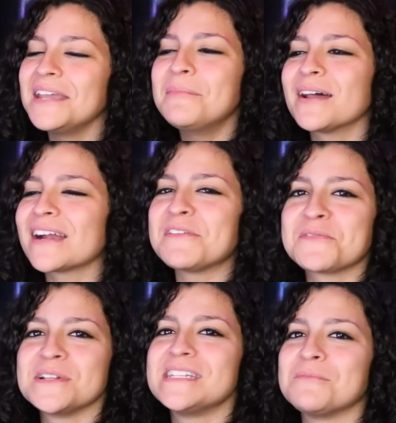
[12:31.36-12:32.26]
He better have a
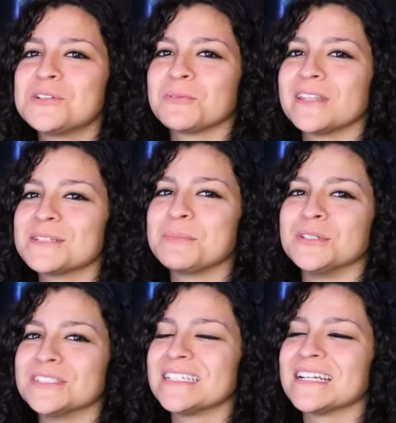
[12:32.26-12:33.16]
redemption with his
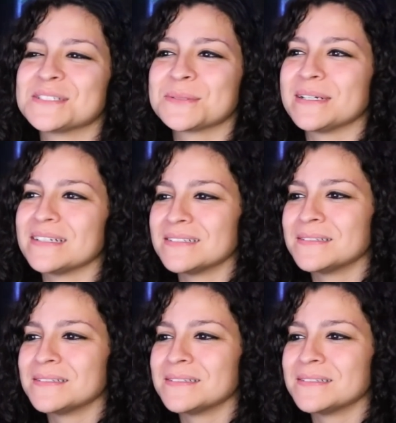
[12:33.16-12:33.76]
bullshit, I swear.